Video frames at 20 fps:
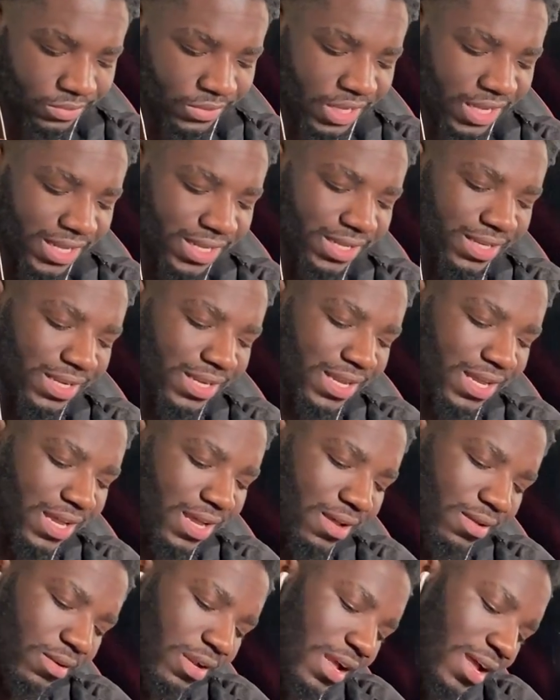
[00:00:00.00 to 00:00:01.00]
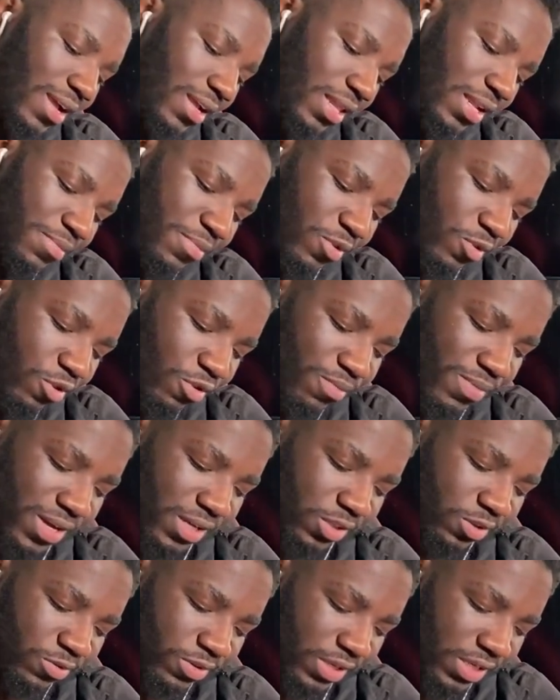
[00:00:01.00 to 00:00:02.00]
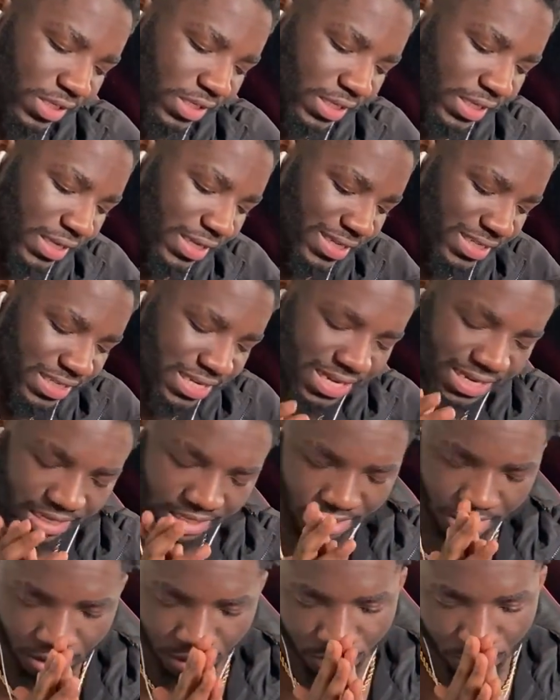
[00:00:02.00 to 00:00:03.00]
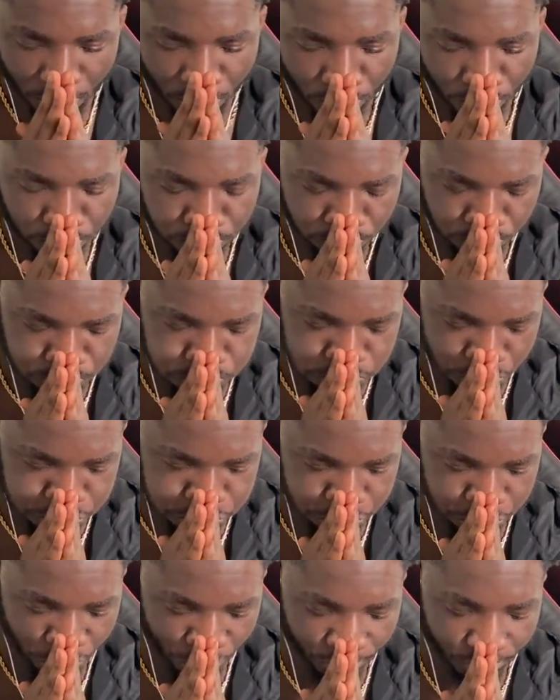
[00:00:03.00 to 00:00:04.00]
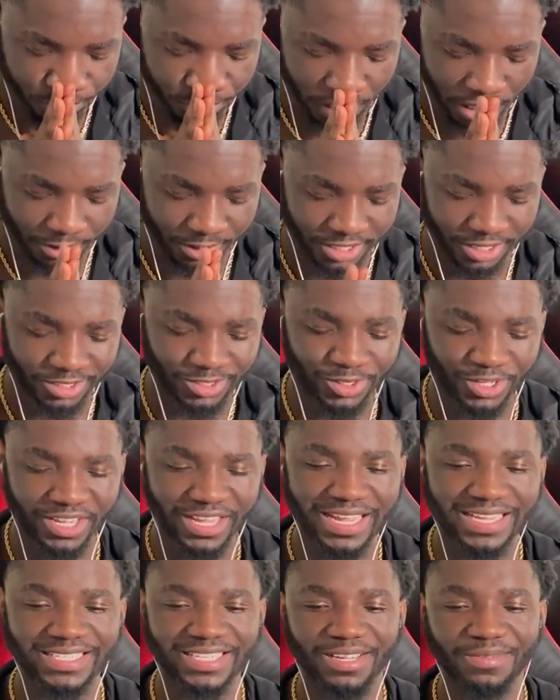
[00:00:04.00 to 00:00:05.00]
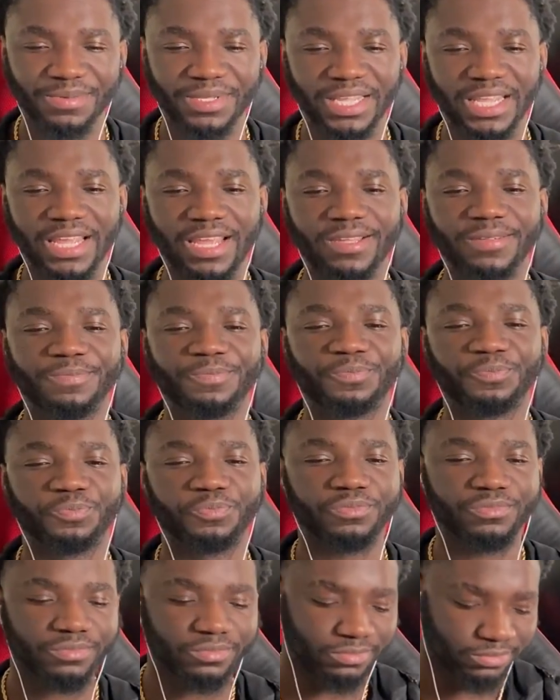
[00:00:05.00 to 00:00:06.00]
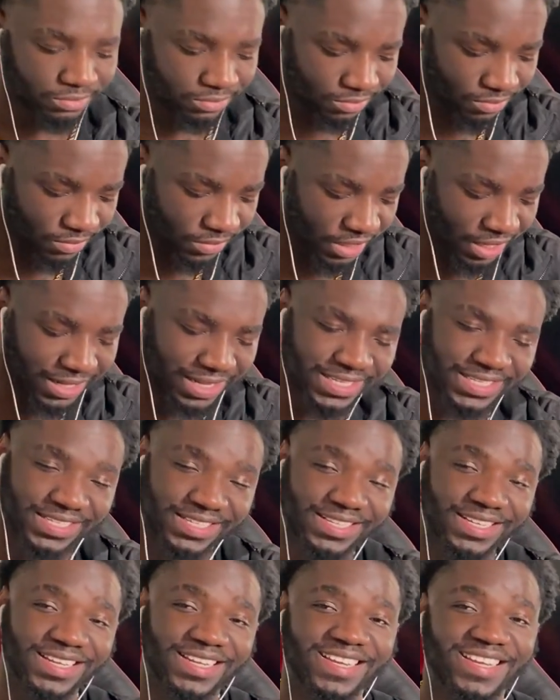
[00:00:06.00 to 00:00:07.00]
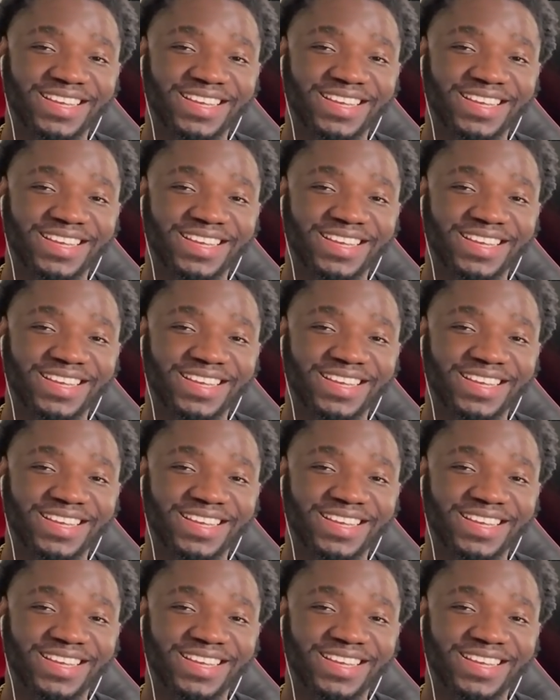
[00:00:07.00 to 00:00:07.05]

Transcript: And I'm like, let me go back 20 seconds. And I wanna show you guys something here. Listen.